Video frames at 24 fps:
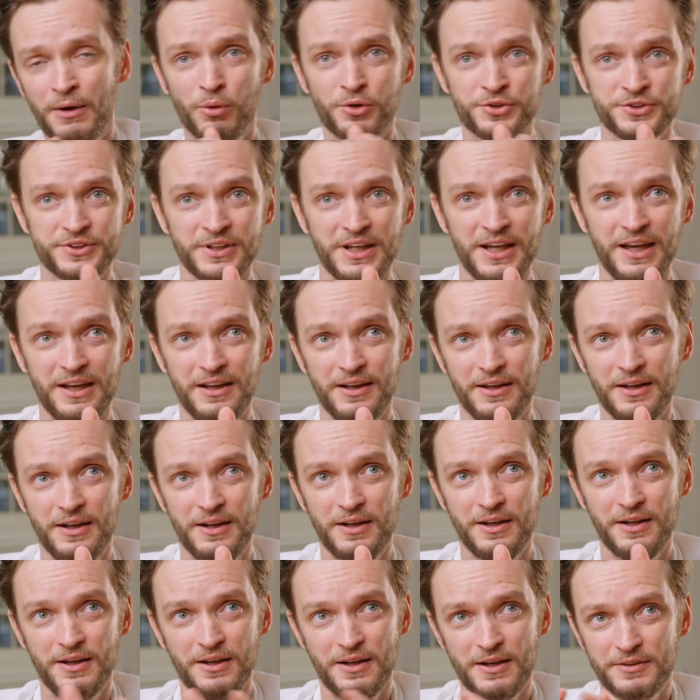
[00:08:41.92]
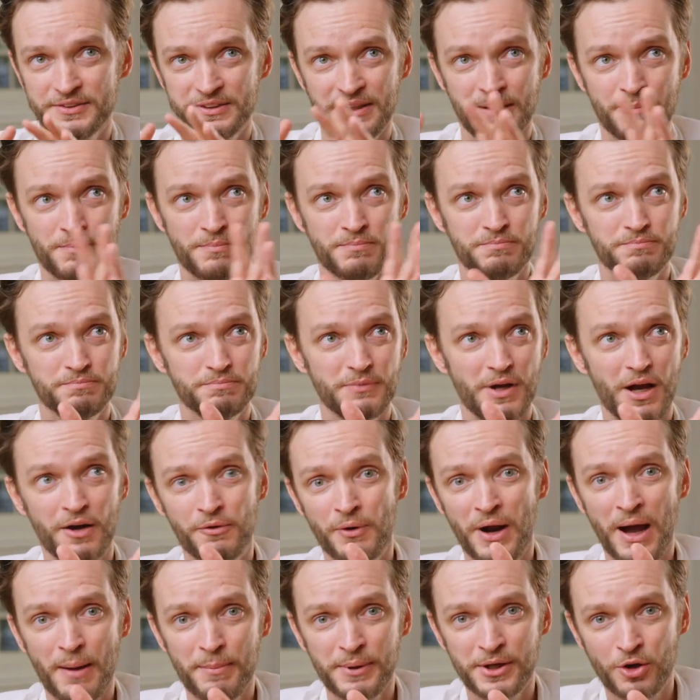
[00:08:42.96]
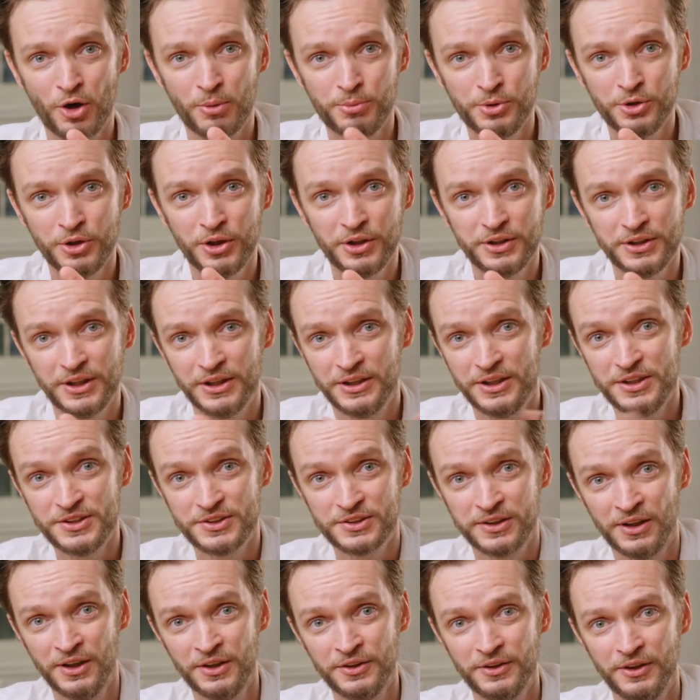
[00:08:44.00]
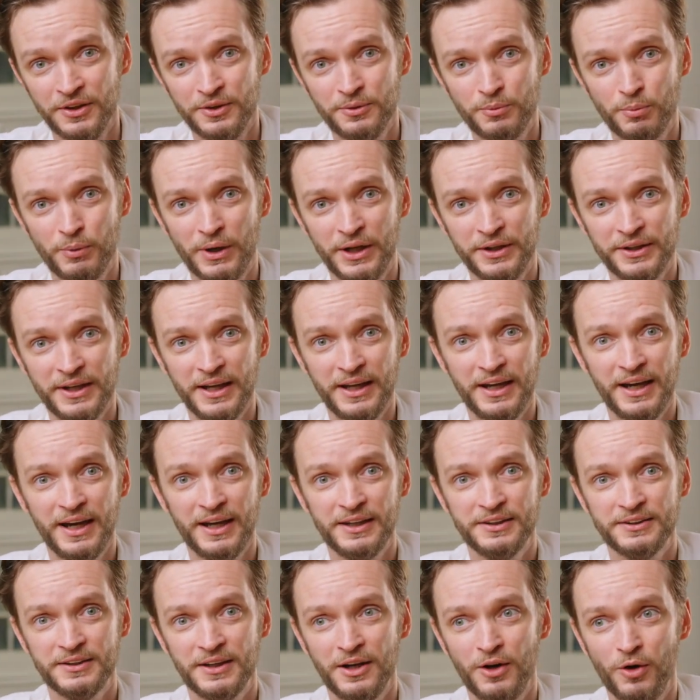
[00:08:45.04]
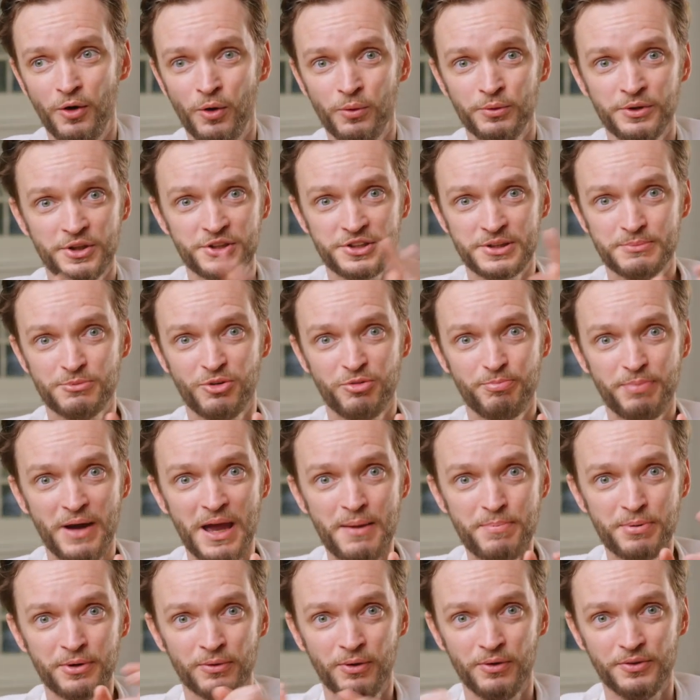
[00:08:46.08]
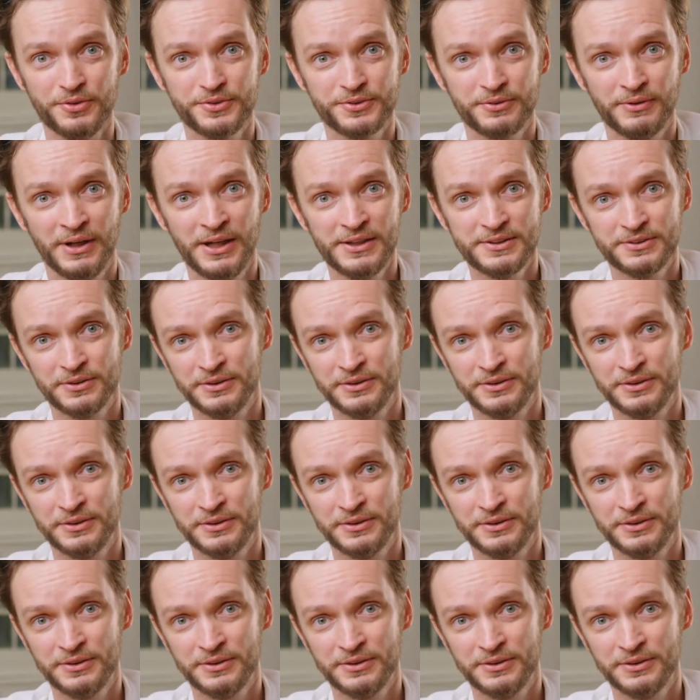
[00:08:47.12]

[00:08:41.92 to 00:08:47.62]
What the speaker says: was some Arabic community in East London when they had ownership of paper rolls, right?